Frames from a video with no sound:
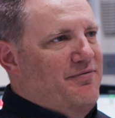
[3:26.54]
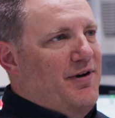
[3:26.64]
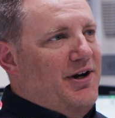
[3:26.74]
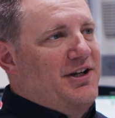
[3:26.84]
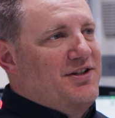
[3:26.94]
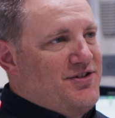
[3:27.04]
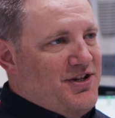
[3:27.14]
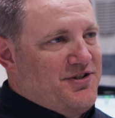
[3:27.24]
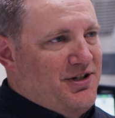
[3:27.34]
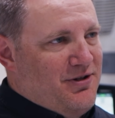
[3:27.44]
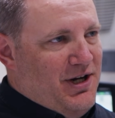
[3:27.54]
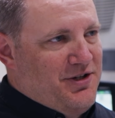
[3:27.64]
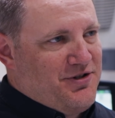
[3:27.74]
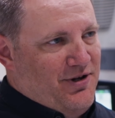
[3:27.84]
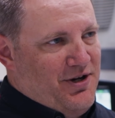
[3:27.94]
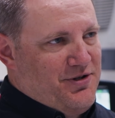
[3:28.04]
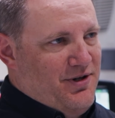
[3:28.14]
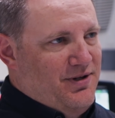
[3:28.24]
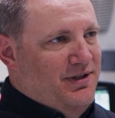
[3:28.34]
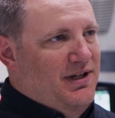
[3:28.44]
have very consistent grain
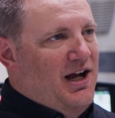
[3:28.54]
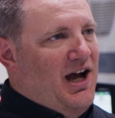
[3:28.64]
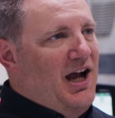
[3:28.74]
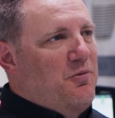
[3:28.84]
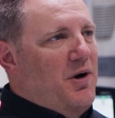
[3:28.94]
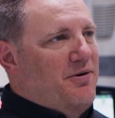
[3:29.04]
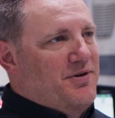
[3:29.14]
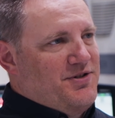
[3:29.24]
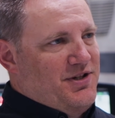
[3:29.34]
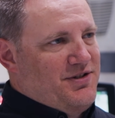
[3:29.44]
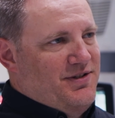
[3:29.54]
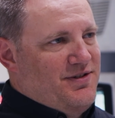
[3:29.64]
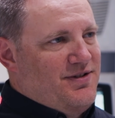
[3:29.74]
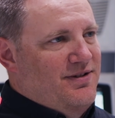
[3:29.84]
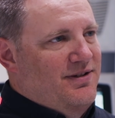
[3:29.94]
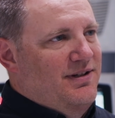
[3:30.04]
structure, high wear resistance,